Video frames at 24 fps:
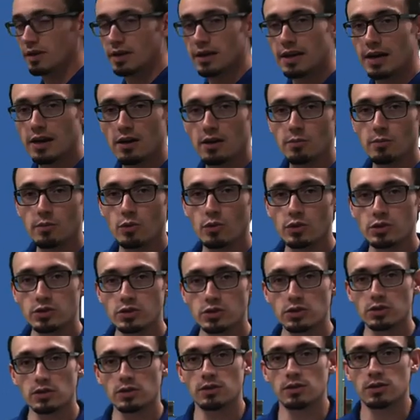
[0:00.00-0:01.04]
Air, and
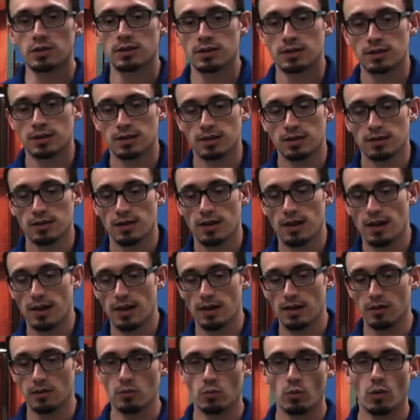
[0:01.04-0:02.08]
Moisture. I
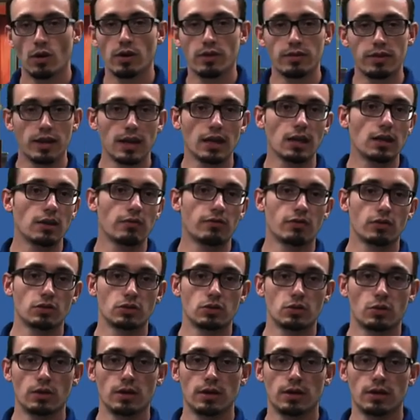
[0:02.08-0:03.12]
want to thank you for
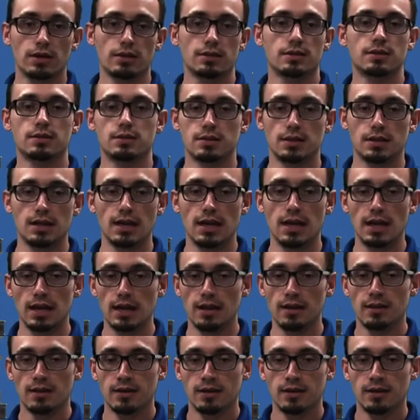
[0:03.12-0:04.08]
joining us today.